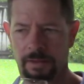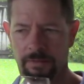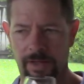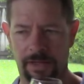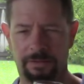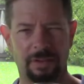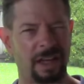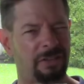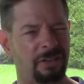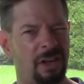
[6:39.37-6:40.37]
taste,
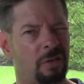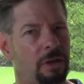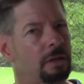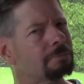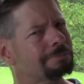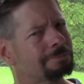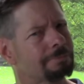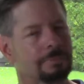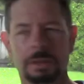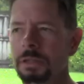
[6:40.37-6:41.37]
like celery.
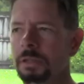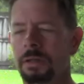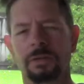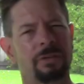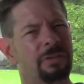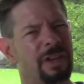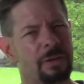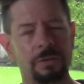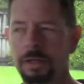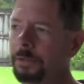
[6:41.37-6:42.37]

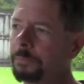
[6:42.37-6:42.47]
Celery.